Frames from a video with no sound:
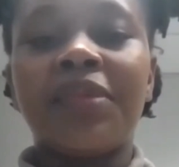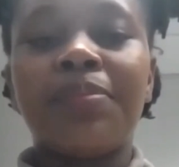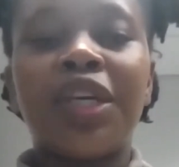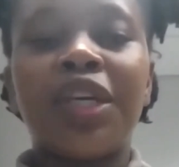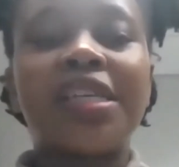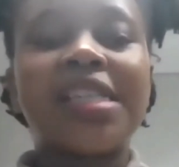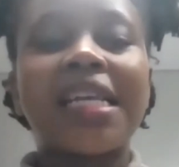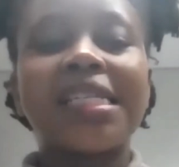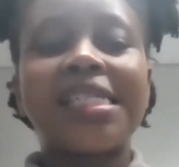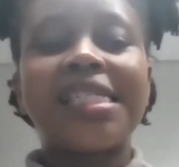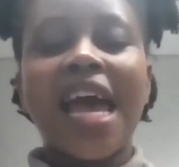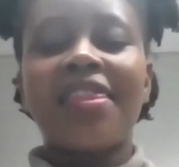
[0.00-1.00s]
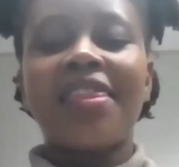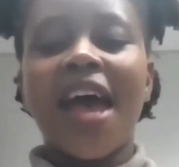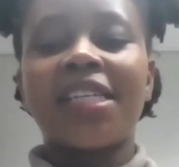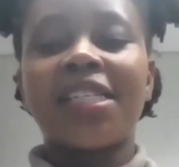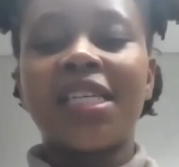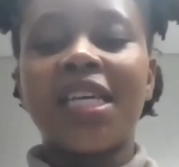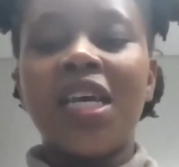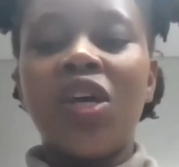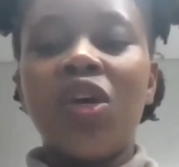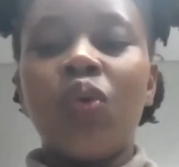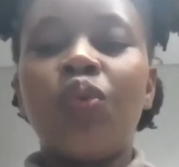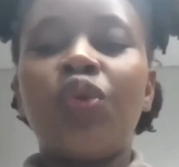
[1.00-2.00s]
because I understand that
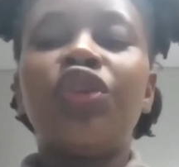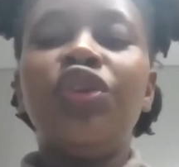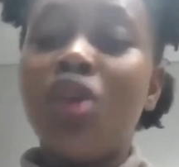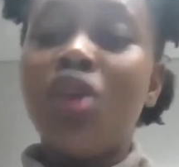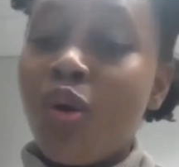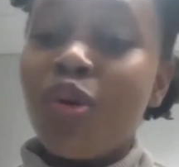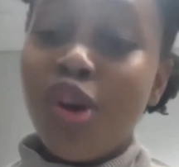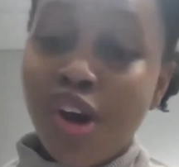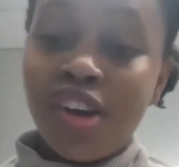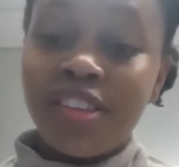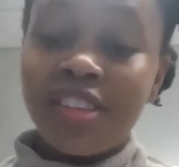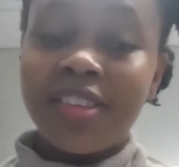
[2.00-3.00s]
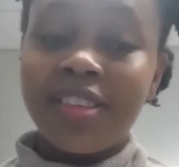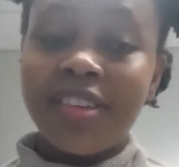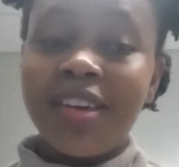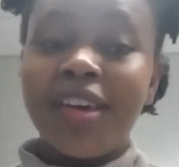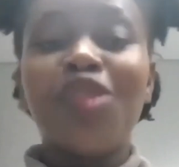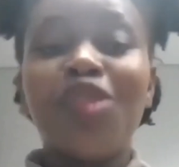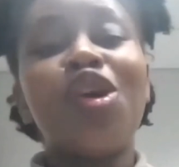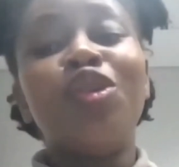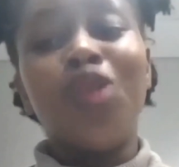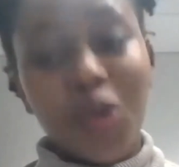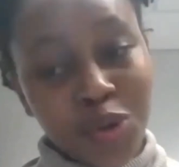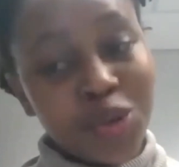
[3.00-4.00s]
with no Earth, there are
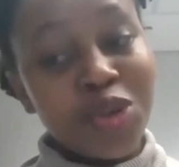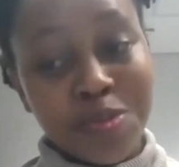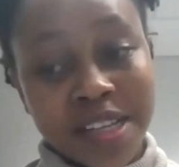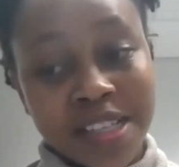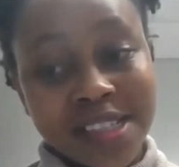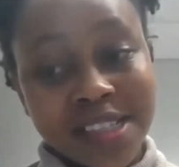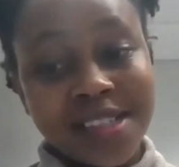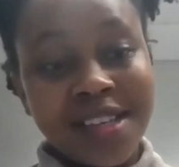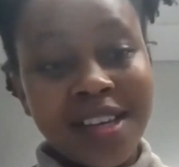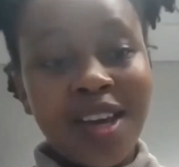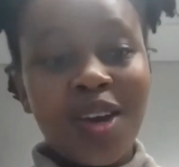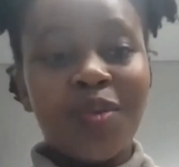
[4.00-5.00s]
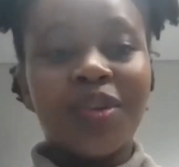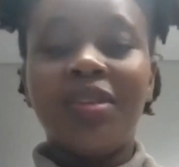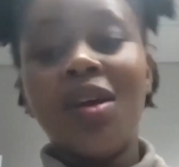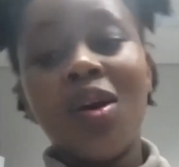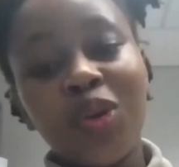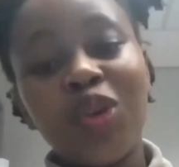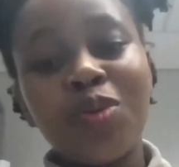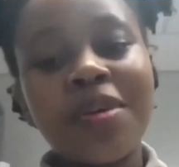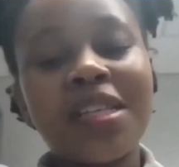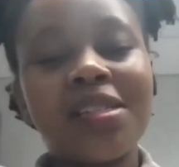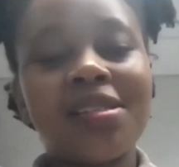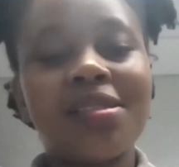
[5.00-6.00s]
no humans. With no
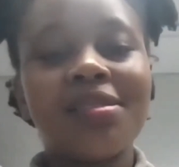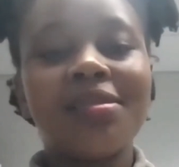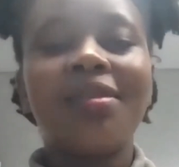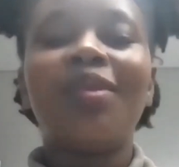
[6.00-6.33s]
humans,